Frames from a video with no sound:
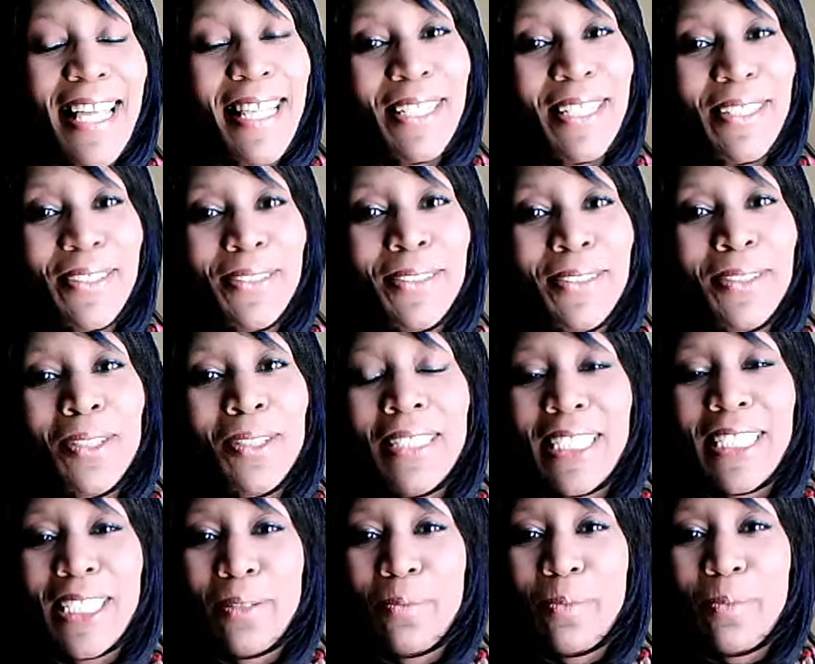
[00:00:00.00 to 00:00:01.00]
Hello,
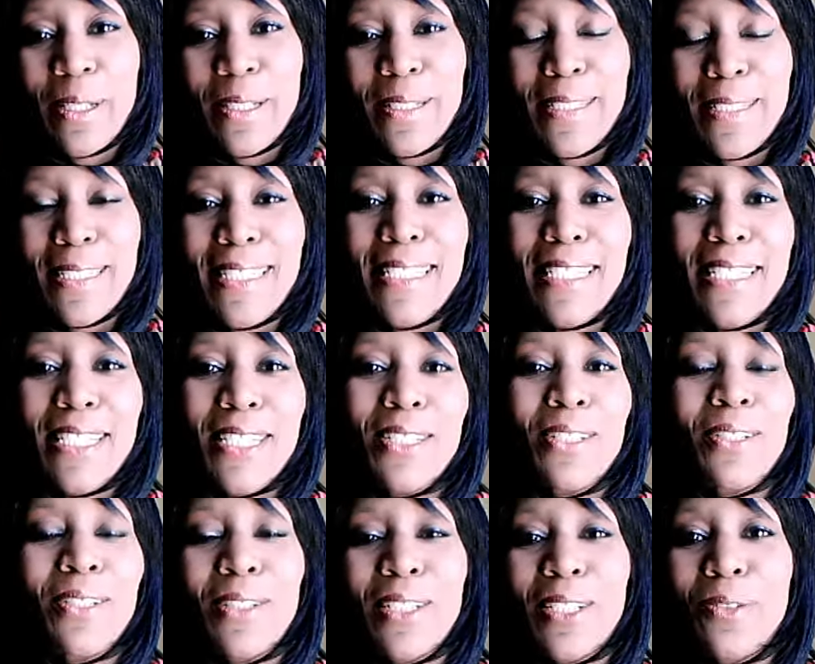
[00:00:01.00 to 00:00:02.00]
dear brothers and
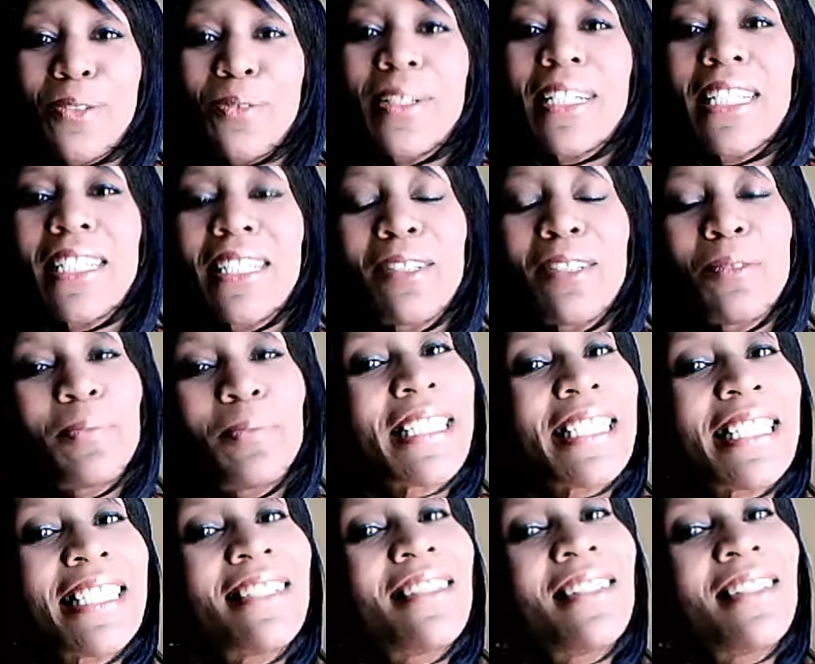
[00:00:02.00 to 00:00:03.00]
sisters and from
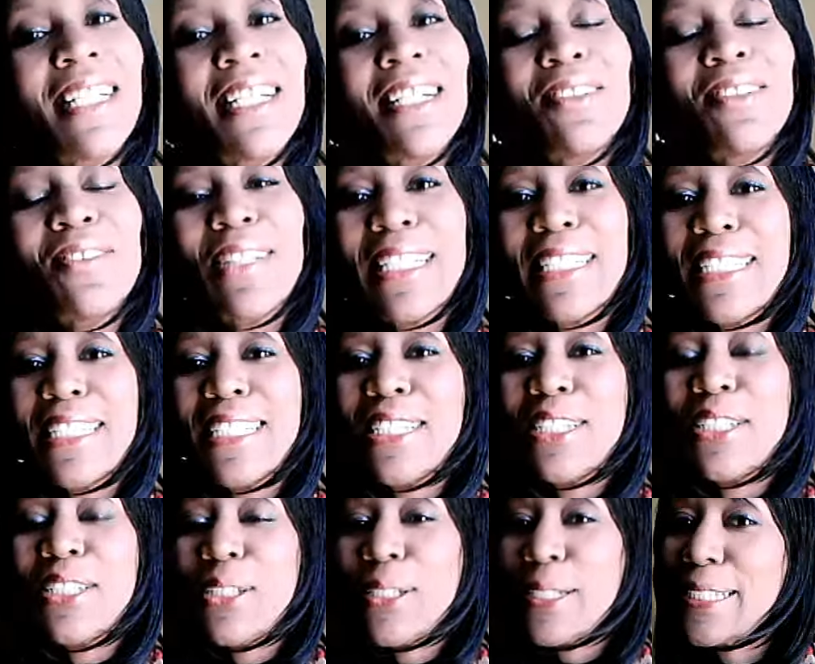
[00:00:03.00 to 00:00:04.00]
peace and love. This
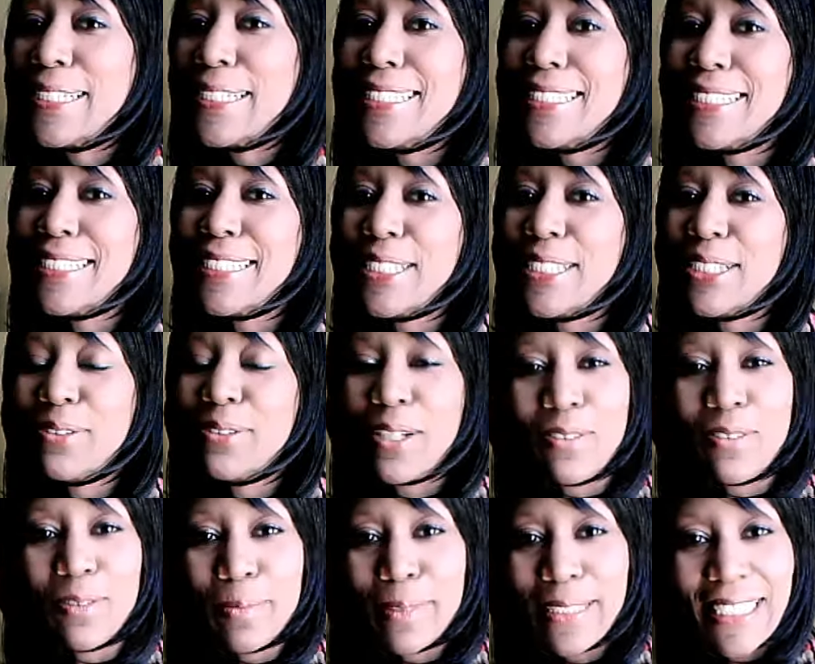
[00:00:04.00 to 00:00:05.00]
is your sister,
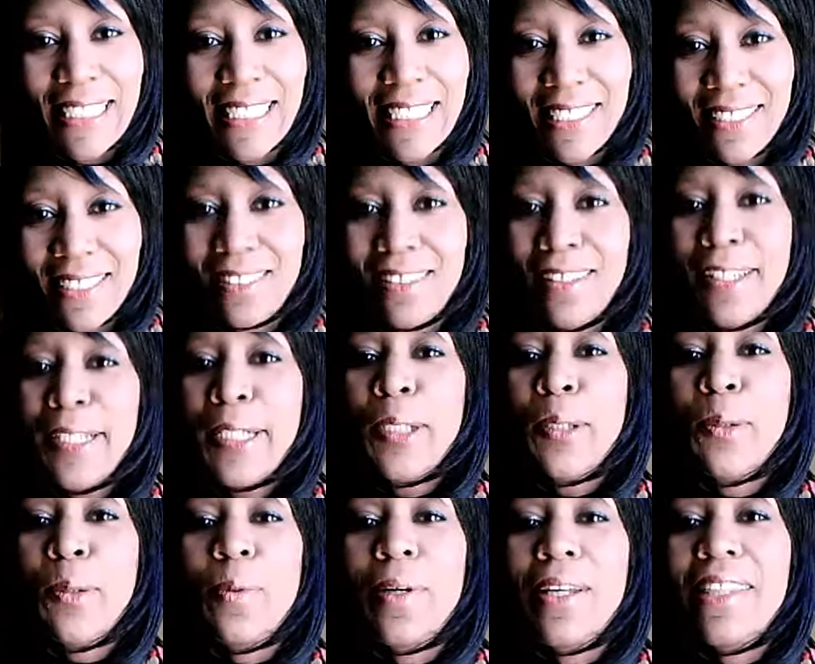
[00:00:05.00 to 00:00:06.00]
Reverend Melissa,
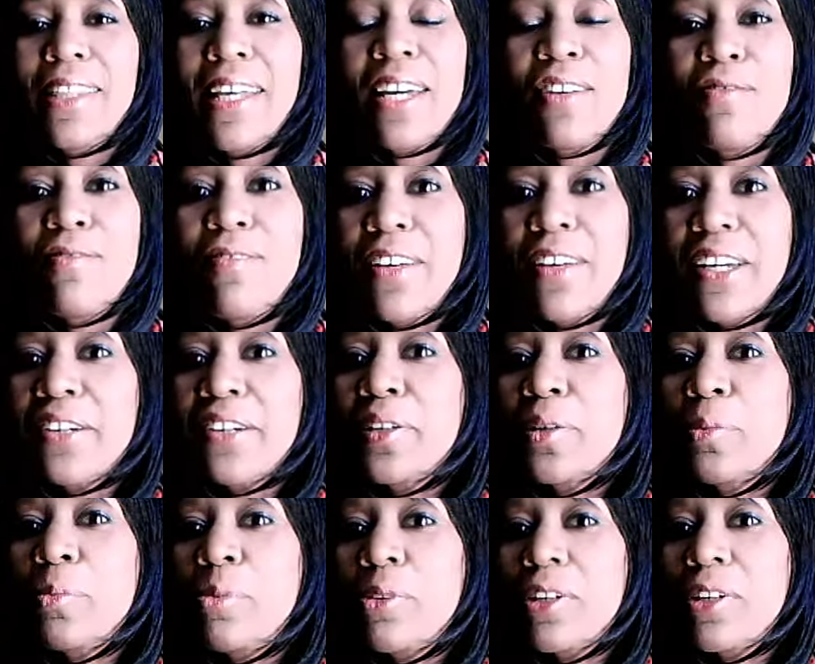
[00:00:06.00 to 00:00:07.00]
with a
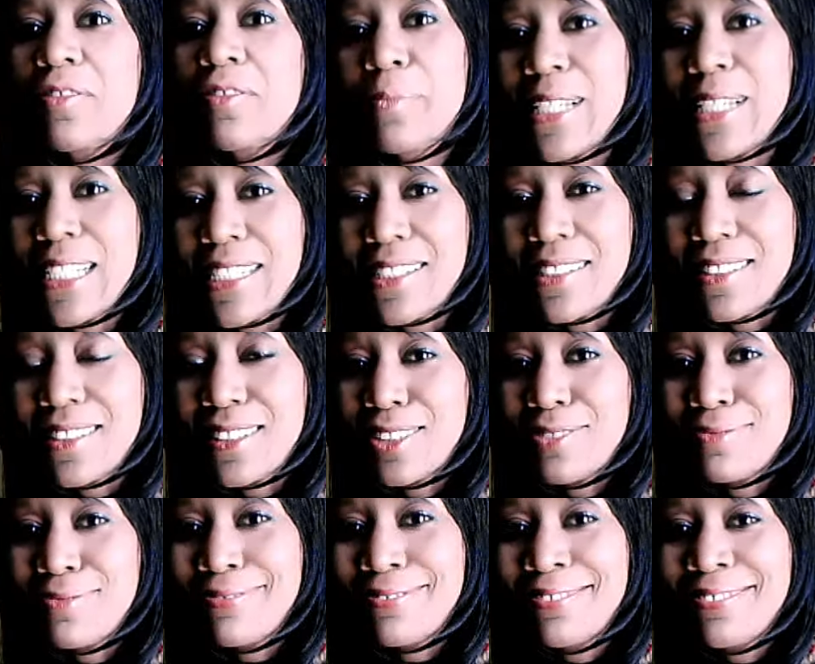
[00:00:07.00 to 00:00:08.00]
very brief message.
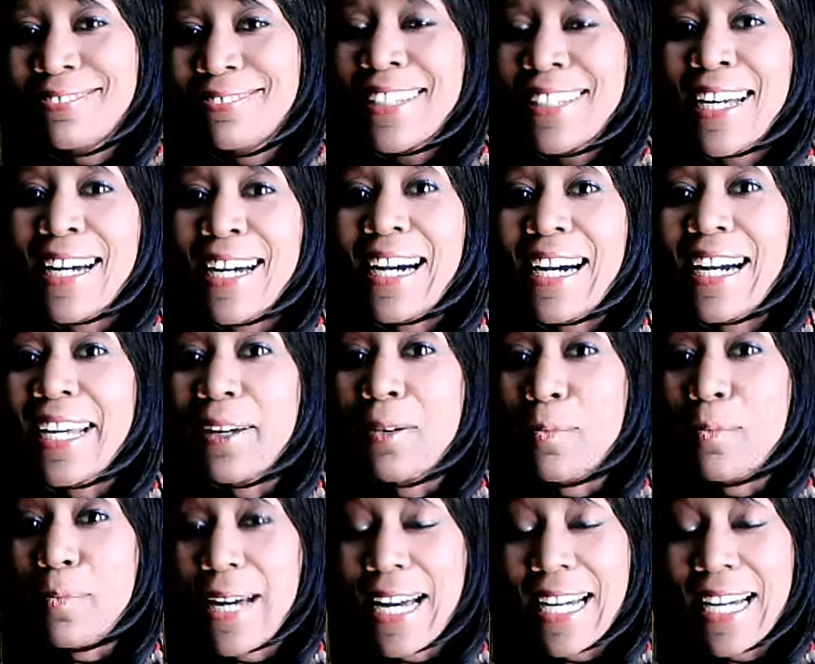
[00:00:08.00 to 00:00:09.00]
I
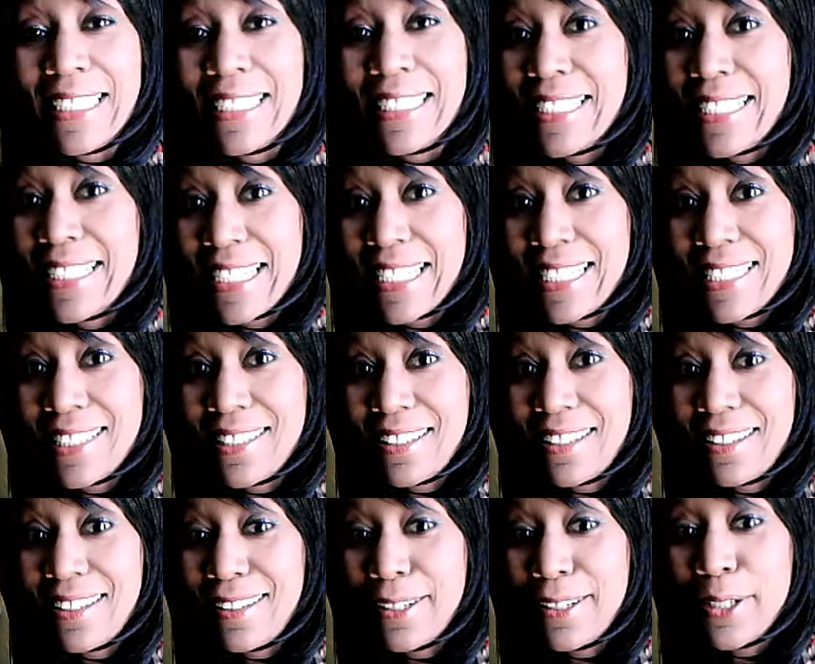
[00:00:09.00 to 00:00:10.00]
am back
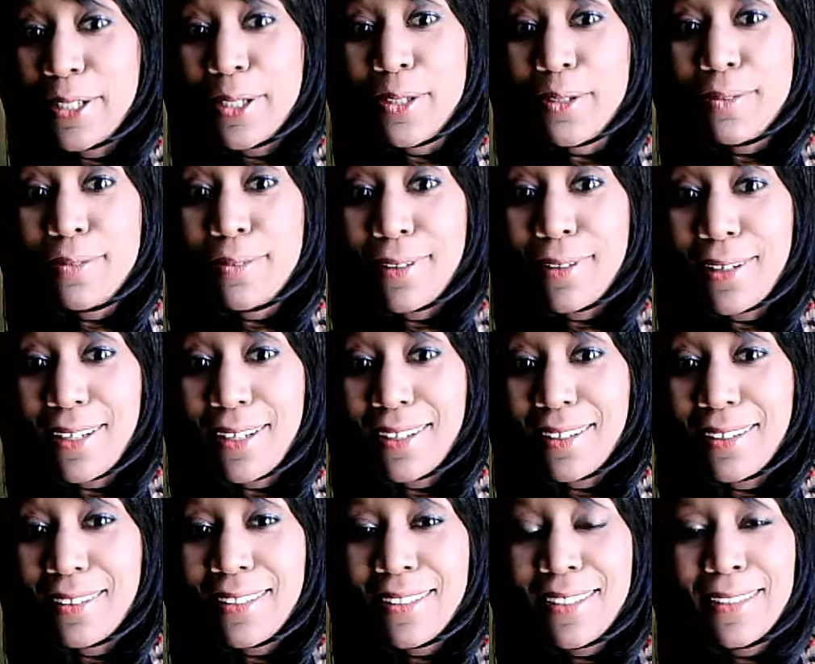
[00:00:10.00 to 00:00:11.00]
stateside.
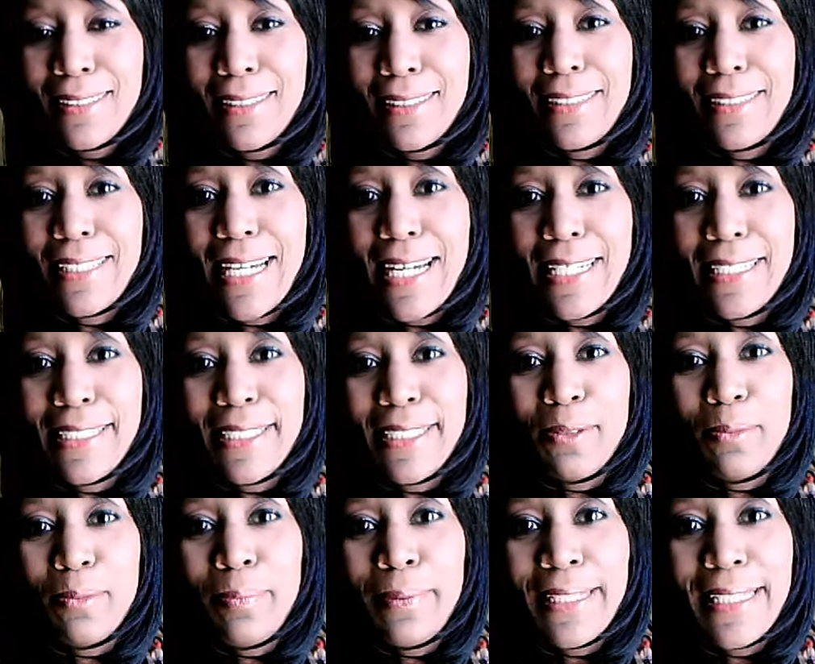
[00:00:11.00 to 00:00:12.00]
Hurrah! Glad
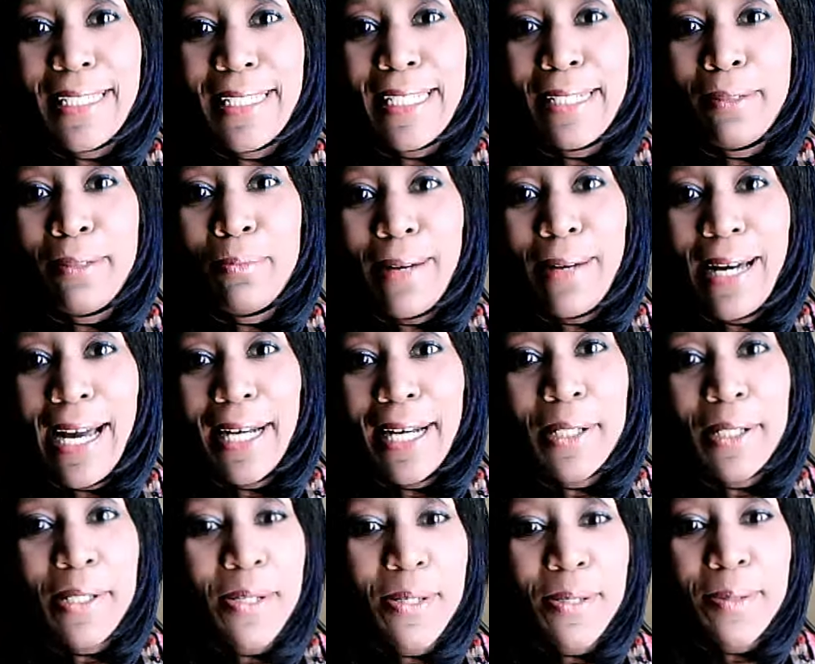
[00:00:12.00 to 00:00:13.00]
to be back
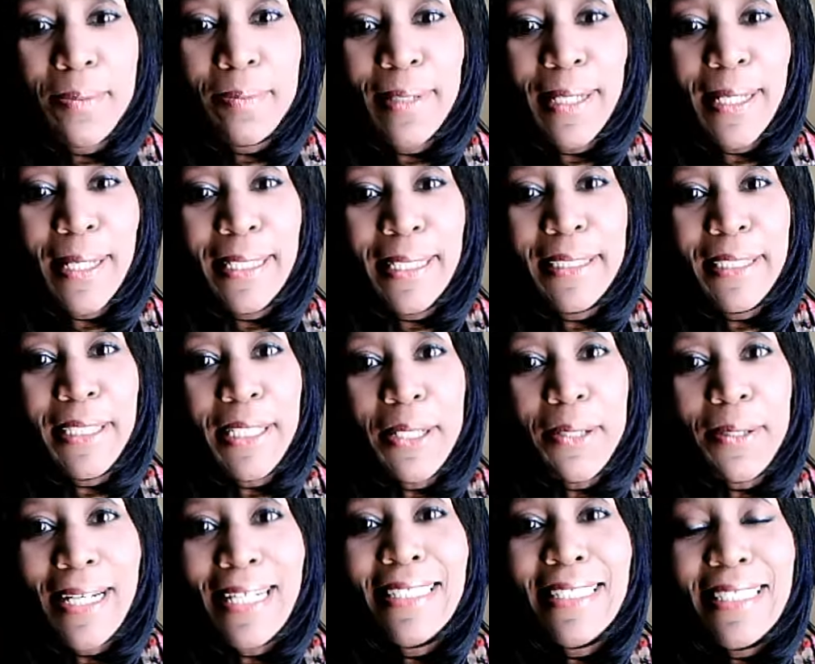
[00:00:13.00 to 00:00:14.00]
home on
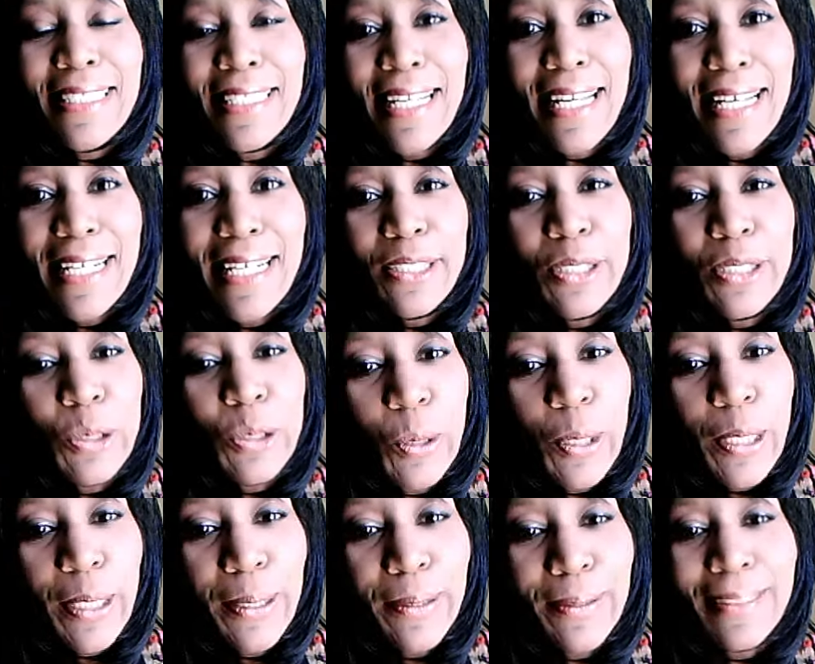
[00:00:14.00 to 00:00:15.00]
USA
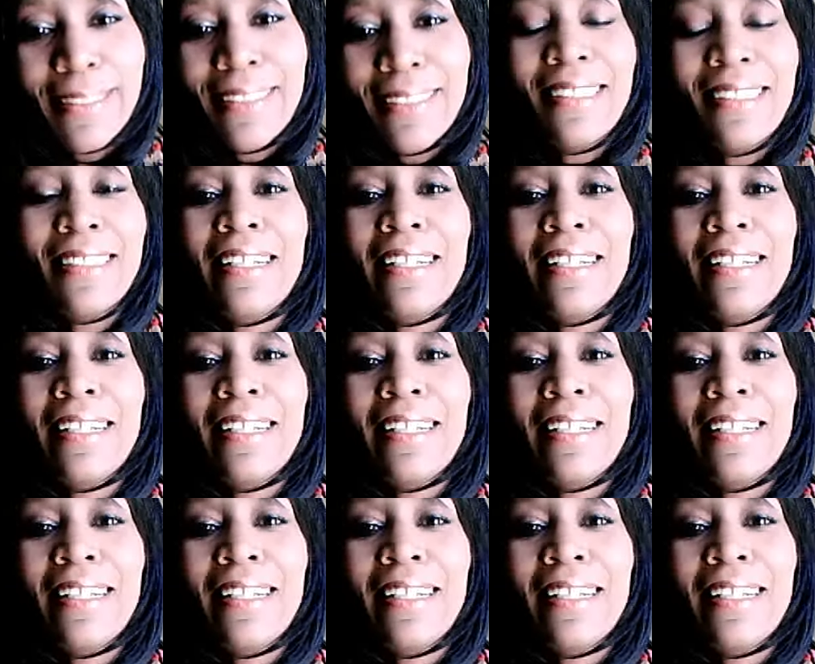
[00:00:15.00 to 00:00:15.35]
soil.